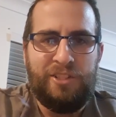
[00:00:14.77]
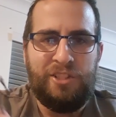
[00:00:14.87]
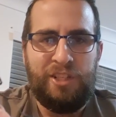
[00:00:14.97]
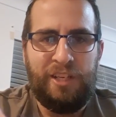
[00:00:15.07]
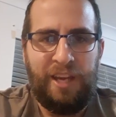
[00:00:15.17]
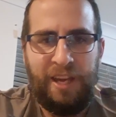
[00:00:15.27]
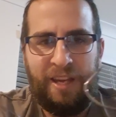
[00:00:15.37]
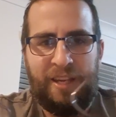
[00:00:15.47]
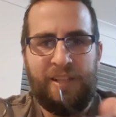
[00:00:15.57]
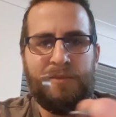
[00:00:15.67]
jig
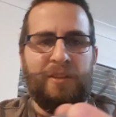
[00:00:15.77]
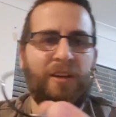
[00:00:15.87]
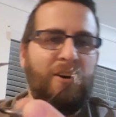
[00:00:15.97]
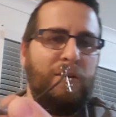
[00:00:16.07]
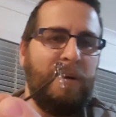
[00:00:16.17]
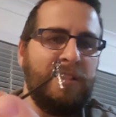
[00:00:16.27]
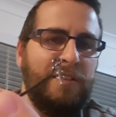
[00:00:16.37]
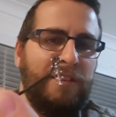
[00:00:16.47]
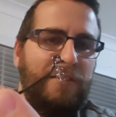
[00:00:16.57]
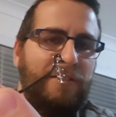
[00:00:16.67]
heads with a whole bunch
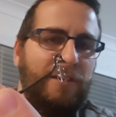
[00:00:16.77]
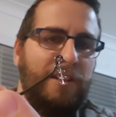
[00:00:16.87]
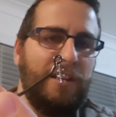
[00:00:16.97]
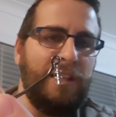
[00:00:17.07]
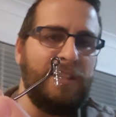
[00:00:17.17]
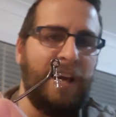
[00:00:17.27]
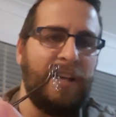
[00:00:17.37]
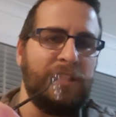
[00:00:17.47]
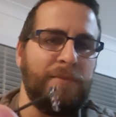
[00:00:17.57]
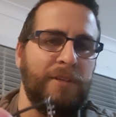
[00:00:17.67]
of different
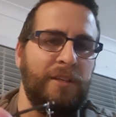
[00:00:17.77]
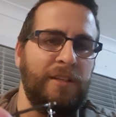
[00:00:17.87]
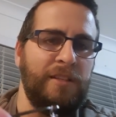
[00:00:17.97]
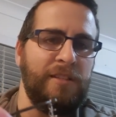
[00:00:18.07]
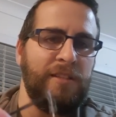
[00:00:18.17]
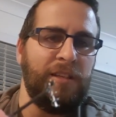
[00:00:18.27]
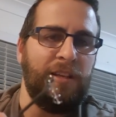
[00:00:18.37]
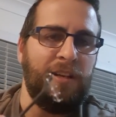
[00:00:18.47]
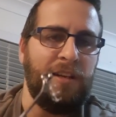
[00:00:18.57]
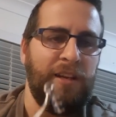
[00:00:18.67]
attachments
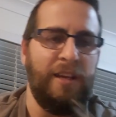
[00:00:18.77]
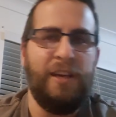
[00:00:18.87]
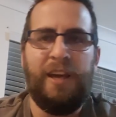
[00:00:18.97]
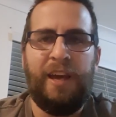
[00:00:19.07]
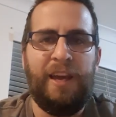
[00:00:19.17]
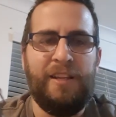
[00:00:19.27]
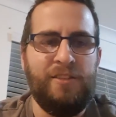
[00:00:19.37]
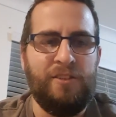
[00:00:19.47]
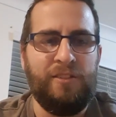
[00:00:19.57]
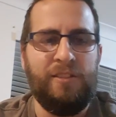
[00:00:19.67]
and heads
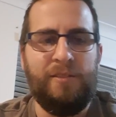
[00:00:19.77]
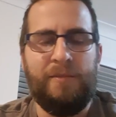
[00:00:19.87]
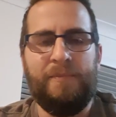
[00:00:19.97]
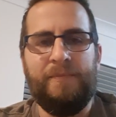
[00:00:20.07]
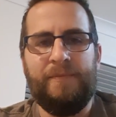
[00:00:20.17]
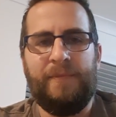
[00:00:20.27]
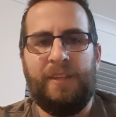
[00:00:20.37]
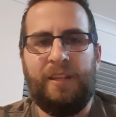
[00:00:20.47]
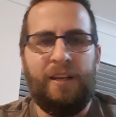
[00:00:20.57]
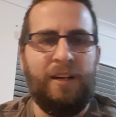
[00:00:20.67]
on them.
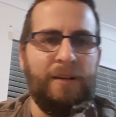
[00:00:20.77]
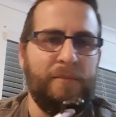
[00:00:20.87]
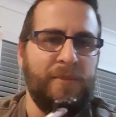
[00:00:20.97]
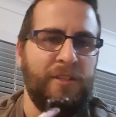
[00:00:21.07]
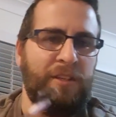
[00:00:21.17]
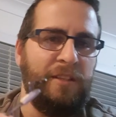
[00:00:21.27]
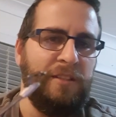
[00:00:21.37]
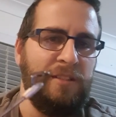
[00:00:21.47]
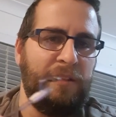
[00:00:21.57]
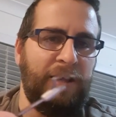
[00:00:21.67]
So
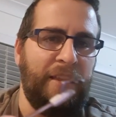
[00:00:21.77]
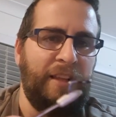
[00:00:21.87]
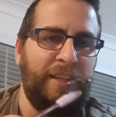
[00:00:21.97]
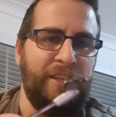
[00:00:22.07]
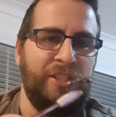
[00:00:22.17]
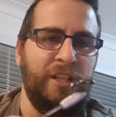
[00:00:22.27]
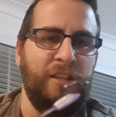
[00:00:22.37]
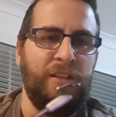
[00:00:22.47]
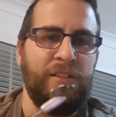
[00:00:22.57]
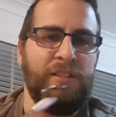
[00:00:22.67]
something like that, like your
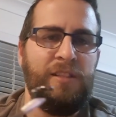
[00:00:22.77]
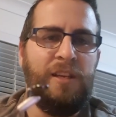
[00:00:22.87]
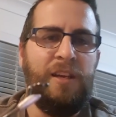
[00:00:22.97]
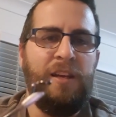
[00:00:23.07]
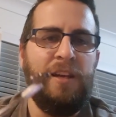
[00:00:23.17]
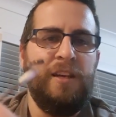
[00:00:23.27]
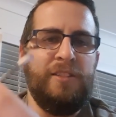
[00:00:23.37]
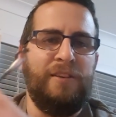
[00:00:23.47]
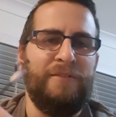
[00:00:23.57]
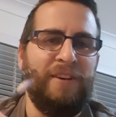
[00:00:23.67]
Chinlocks.
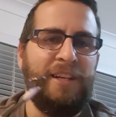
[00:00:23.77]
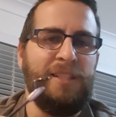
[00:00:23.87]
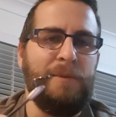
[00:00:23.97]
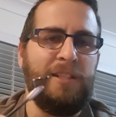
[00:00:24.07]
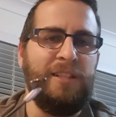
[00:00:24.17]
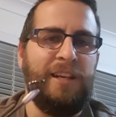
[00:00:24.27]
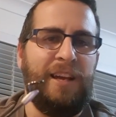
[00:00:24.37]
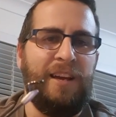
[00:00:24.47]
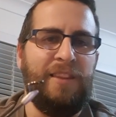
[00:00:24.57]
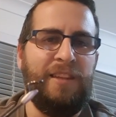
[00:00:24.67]
So I'm finding, especially
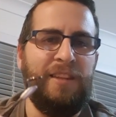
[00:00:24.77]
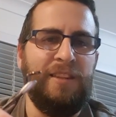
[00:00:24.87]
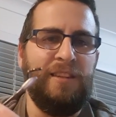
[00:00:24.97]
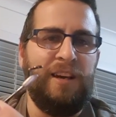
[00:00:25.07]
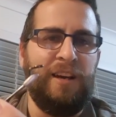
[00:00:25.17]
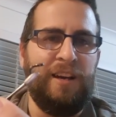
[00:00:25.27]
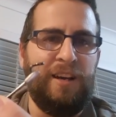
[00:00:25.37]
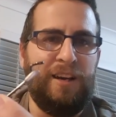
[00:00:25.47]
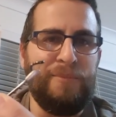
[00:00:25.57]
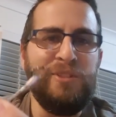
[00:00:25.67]
now that
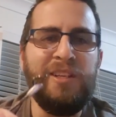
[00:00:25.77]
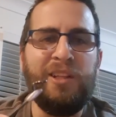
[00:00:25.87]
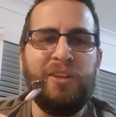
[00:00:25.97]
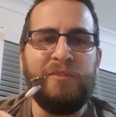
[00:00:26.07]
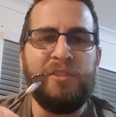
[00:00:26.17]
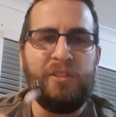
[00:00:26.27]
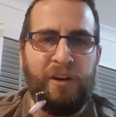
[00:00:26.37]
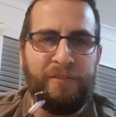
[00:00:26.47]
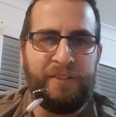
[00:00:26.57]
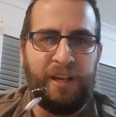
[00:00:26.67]
I'm using a lot of
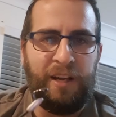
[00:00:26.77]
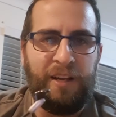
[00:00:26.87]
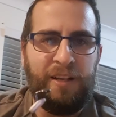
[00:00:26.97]
softer